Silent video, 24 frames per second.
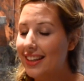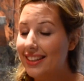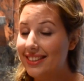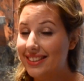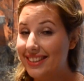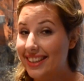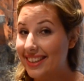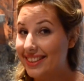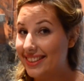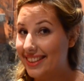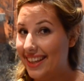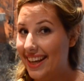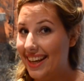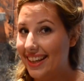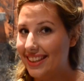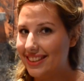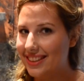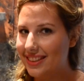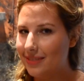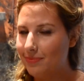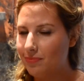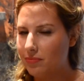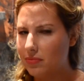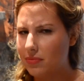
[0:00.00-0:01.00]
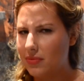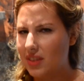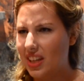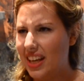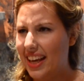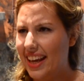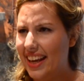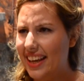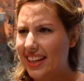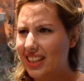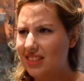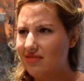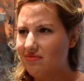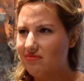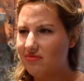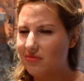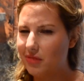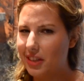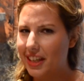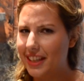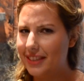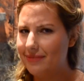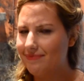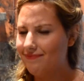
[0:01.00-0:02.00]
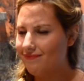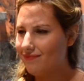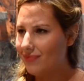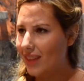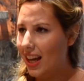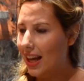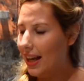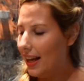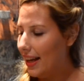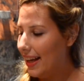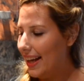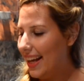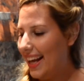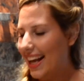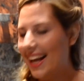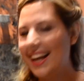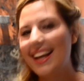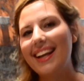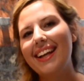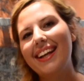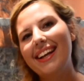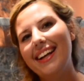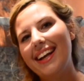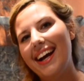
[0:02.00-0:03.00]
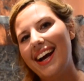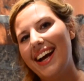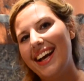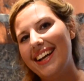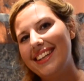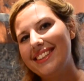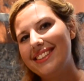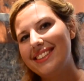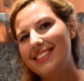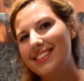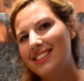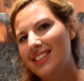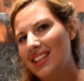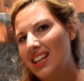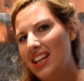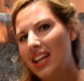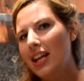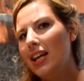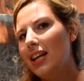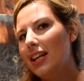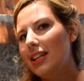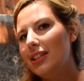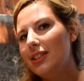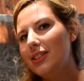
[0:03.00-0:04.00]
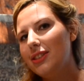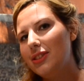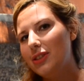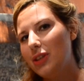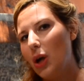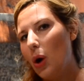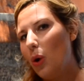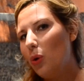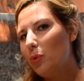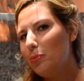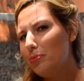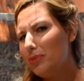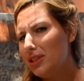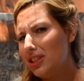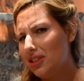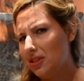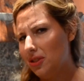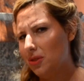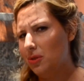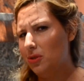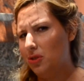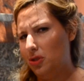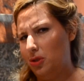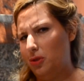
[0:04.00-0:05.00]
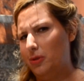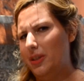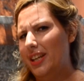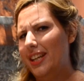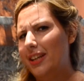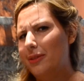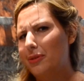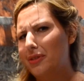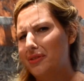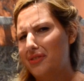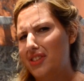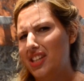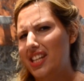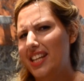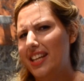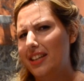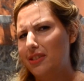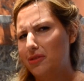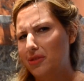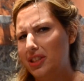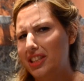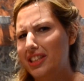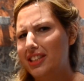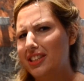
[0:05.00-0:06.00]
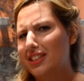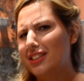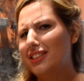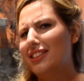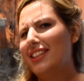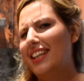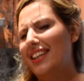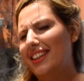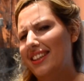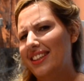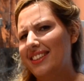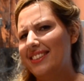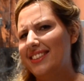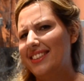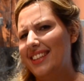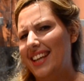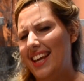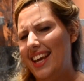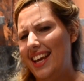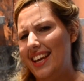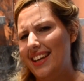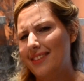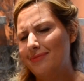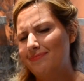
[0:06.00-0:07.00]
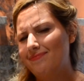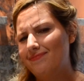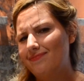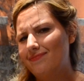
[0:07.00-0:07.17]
this case, cake, right? Guys, don't be too strict with the ingredients in this cake.